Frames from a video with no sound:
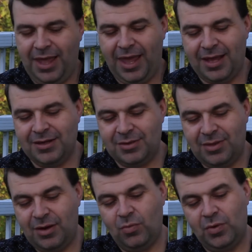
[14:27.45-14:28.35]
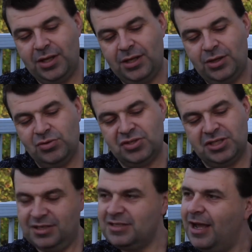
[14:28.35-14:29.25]
And then we used the
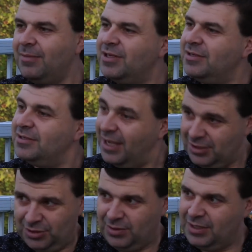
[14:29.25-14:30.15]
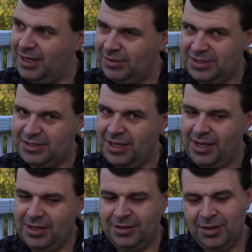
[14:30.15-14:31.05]
diamond texturing down the
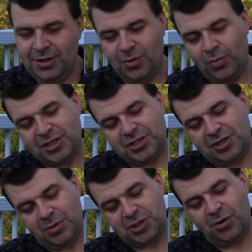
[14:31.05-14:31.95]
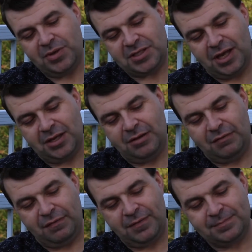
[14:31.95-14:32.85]
side, which always kind
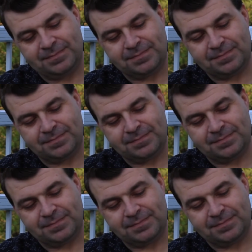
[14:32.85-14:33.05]
of,